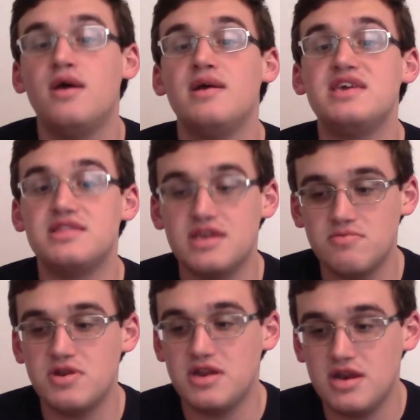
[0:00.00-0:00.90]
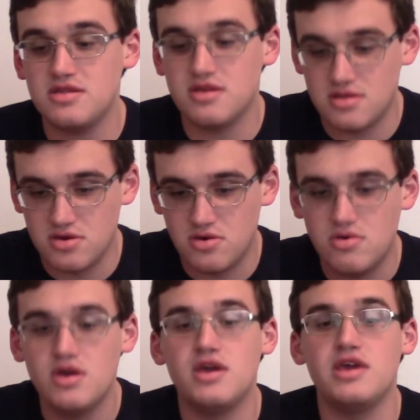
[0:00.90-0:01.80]
He did what he needed to do.
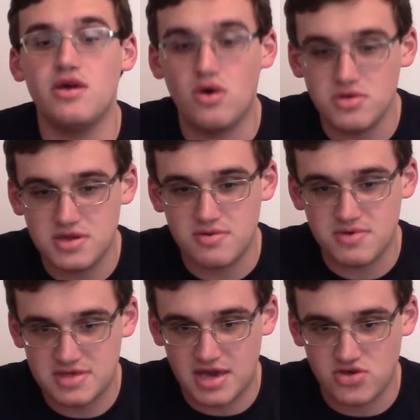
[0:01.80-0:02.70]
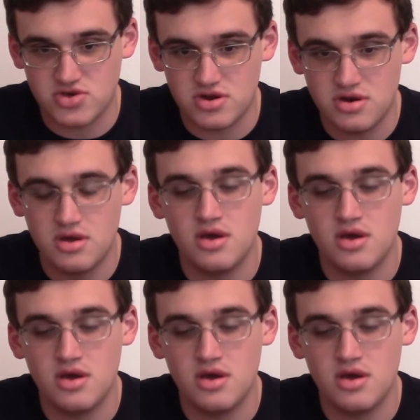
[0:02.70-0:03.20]
He halted a recession.